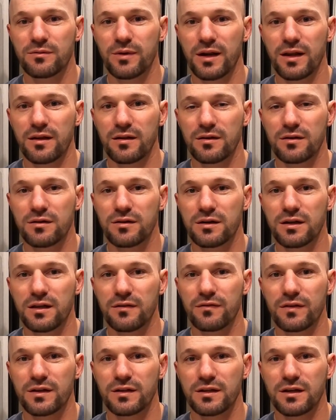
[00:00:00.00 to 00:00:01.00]
ready to cook
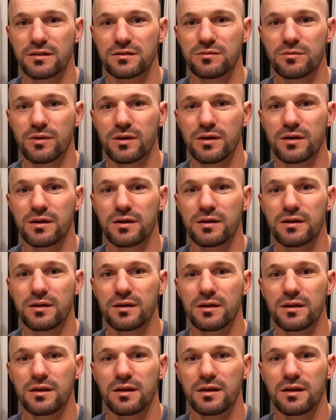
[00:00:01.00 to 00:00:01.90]
if it does work,